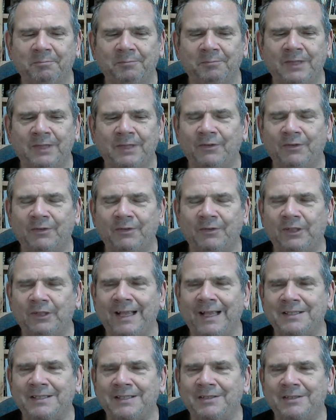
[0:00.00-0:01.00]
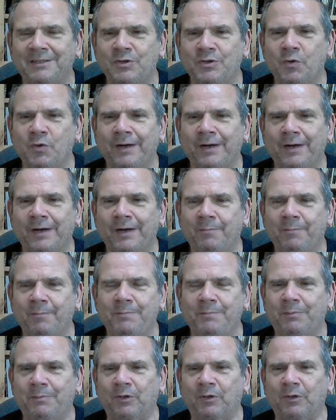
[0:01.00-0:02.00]
Nevertheless, during the
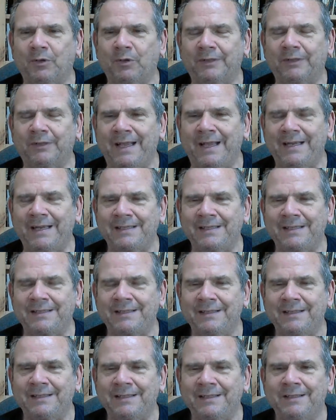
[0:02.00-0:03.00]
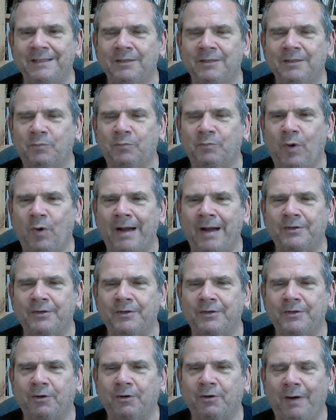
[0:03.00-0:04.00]
biblical days prior
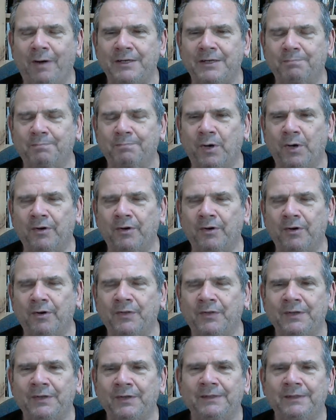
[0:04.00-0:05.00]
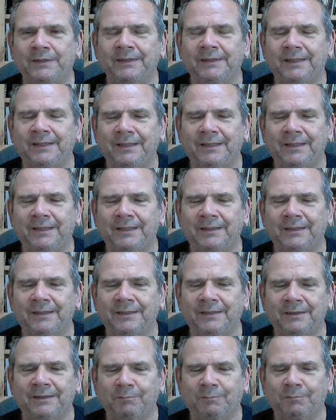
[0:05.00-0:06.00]
to Christ's birth,
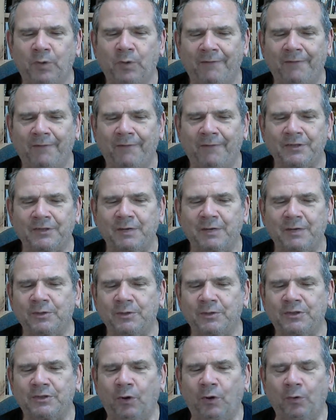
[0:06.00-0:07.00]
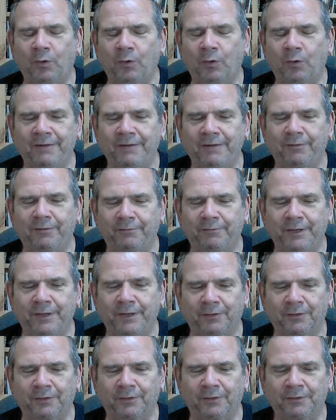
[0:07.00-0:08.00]
prophecy was totally
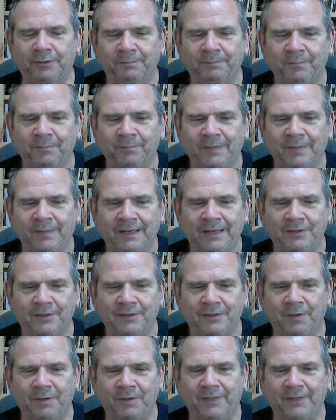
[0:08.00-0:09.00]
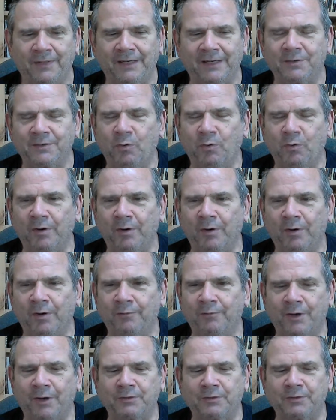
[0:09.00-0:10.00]
fulfilled. So I think it's
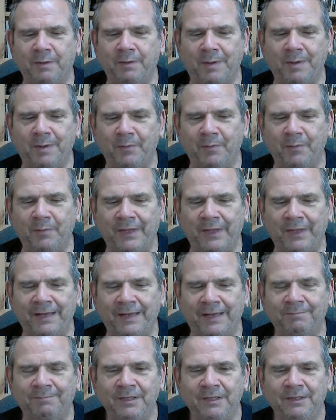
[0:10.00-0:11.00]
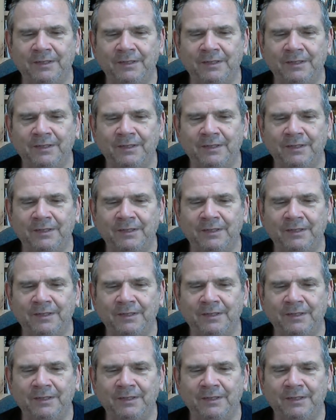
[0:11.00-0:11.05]
important for us to remember that.